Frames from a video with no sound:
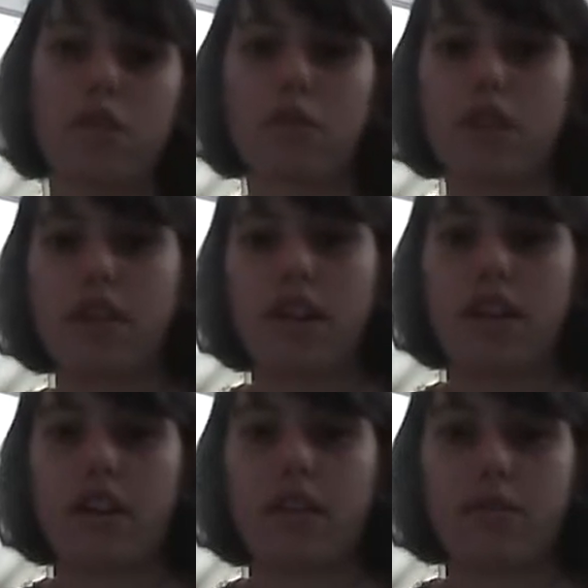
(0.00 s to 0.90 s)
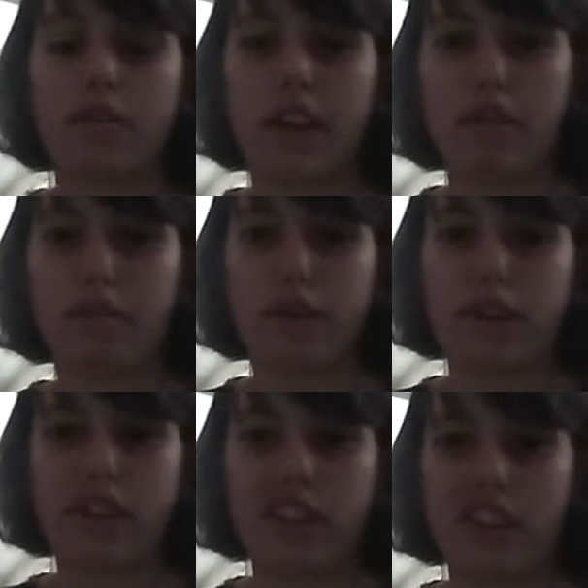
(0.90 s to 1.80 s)
sort of staring off, like,
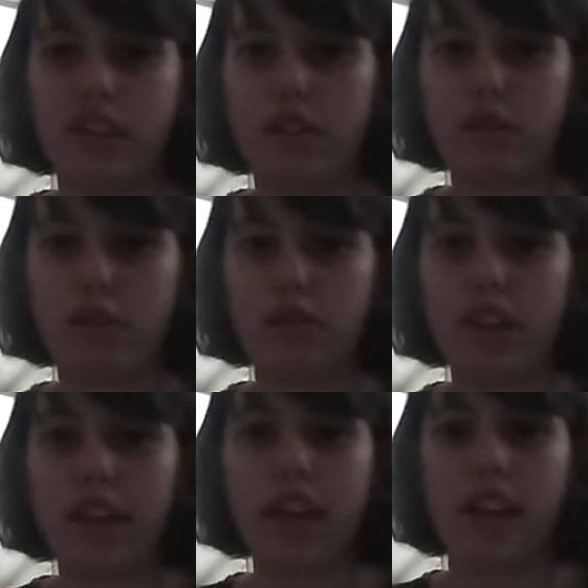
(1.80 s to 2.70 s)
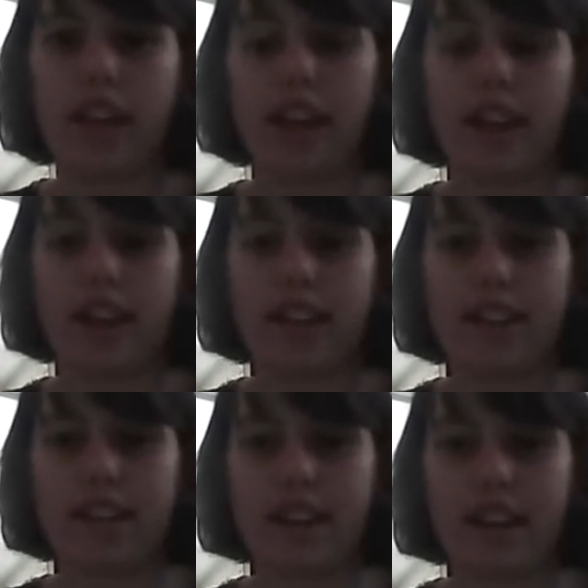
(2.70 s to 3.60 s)
fairly aloof.
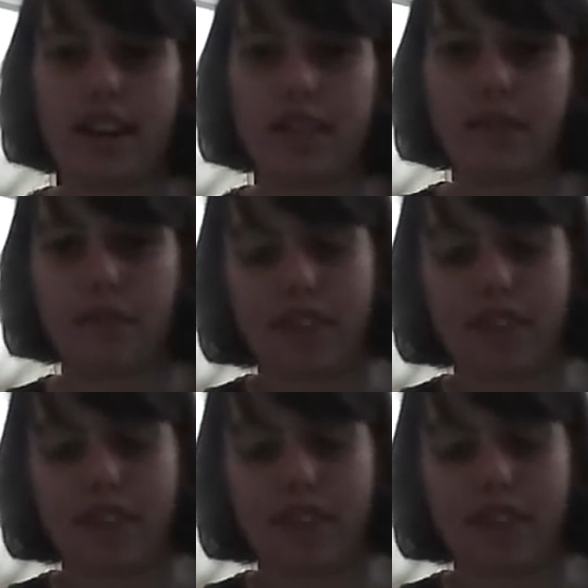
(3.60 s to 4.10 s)
And the